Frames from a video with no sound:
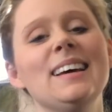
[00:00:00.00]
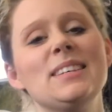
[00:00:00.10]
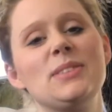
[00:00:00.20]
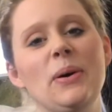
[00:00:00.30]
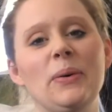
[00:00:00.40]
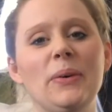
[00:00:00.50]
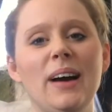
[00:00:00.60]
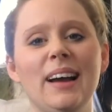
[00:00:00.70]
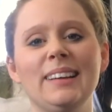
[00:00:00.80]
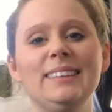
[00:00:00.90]
So
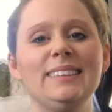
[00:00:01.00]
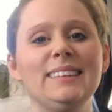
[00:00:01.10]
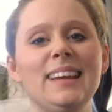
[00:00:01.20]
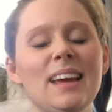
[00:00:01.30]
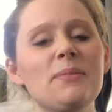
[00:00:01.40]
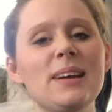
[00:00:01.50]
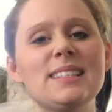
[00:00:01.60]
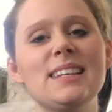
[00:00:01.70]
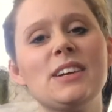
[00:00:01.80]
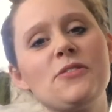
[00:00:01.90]
I can't wait
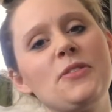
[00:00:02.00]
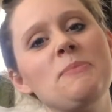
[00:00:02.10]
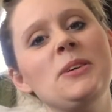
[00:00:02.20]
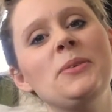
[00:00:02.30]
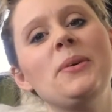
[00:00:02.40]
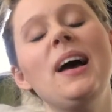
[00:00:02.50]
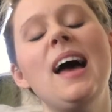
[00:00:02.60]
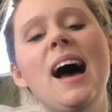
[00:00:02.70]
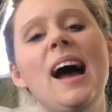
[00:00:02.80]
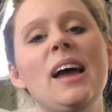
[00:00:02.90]
to hear from you.
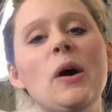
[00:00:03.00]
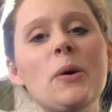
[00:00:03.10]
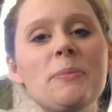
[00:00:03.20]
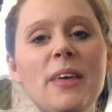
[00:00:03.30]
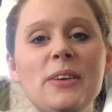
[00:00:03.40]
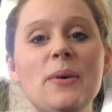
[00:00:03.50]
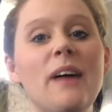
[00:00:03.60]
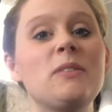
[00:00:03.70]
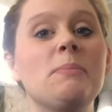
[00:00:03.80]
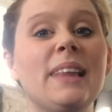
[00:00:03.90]
I hope that you
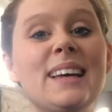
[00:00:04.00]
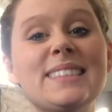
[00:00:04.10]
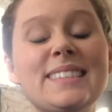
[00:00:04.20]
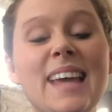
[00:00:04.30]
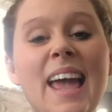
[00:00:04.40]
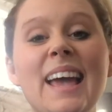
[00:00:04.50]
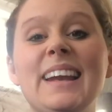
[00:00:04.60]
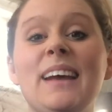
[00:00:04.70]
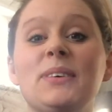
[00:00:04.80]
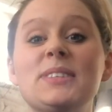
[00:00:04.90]
have a blessed day,
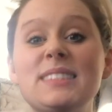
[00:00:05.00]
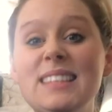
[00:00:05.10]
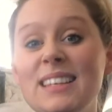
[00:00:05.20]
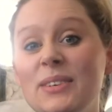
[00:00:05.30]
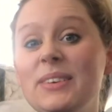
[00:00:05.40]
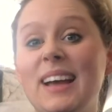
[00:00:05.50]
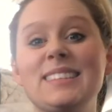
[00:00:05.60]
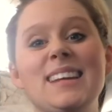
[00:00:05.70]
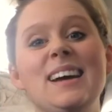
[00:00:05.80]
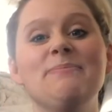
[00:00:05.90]
and I will see you
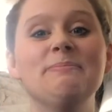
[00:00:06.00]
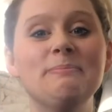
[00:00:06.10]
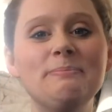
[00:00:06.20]
next time.